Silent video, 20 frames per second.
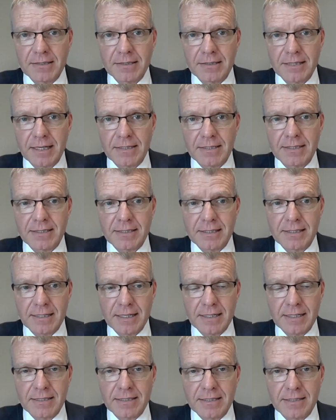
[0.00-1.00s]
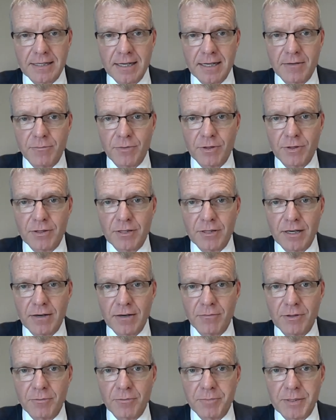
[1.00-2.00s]
that's the same with
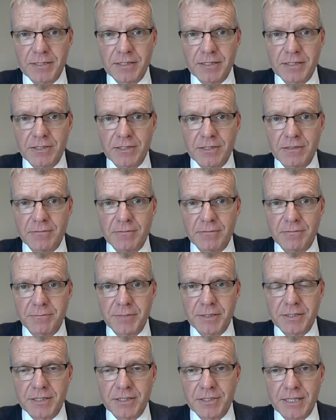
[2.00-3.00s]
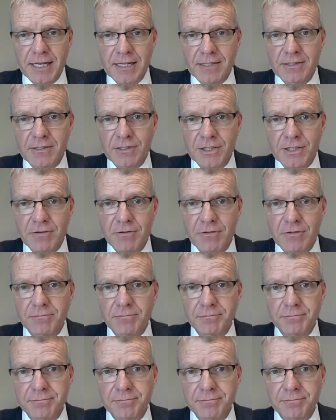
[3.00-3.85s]
business tax in general.